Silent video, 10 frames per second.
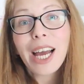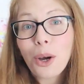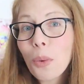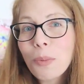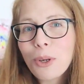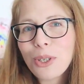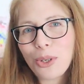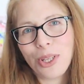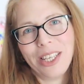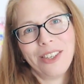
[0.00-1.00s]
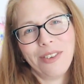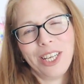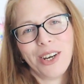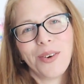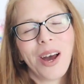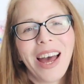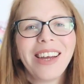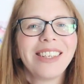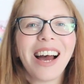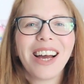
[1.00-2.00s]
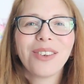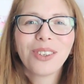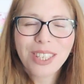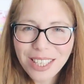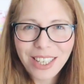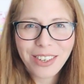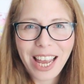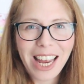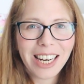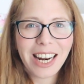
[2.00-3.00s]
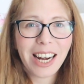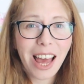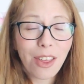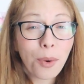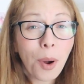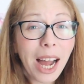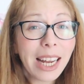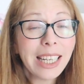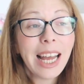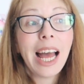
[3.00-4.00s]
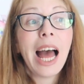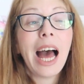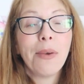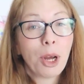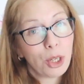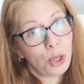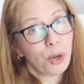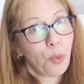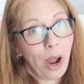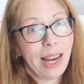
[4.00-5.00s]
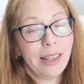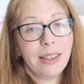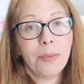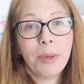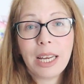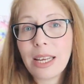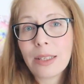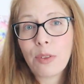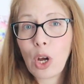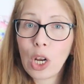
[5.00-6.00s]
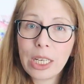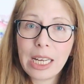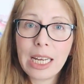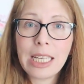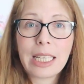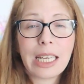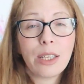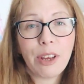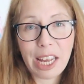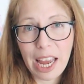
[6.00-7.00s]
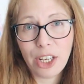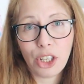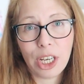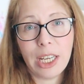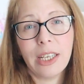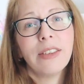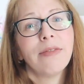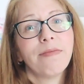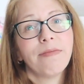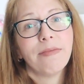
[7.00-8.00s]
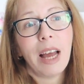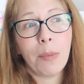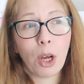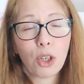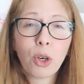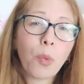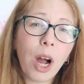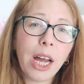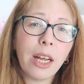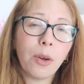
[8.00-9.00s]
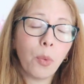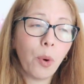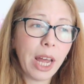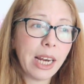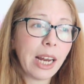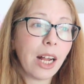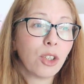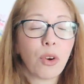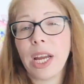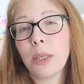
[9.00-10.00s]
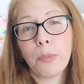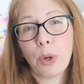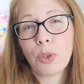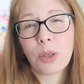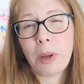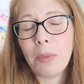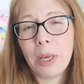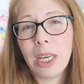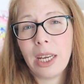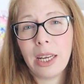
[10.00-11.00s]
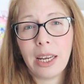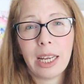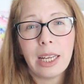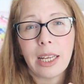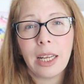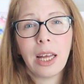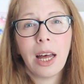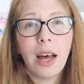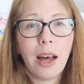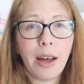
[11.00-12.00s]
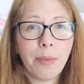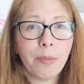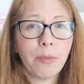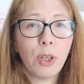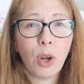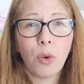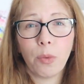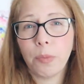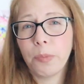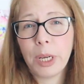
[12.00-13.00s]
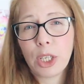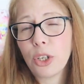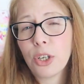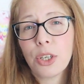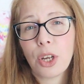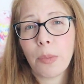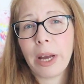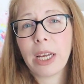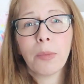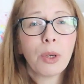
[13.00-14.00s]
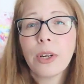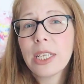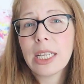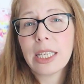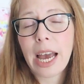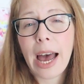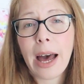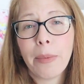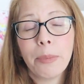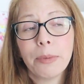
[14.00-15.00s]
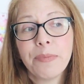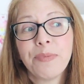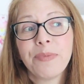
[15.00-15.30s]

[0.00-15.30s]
I hope you enjoyed this video, and I will see you again in another one. I'm not sure when, because of the holidays, kids' vacation. I'm not sure when I'll try to post maybe, like, you know, pictures on my community tab.